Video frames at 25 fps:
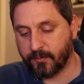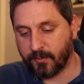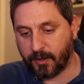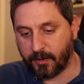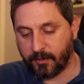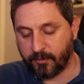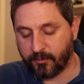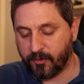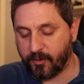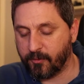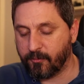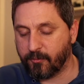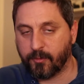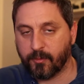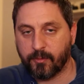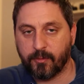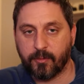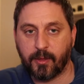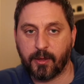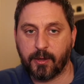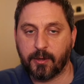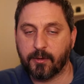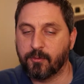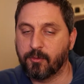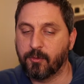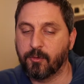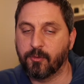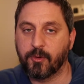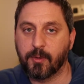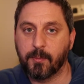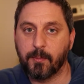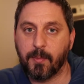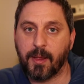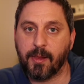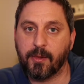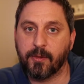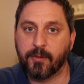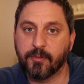say for like using
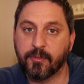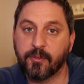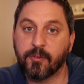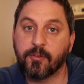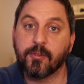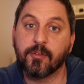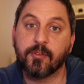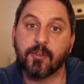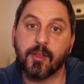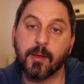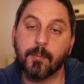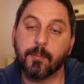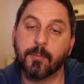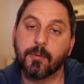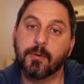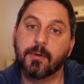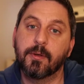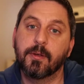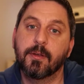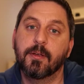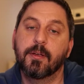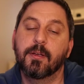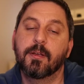balance as example,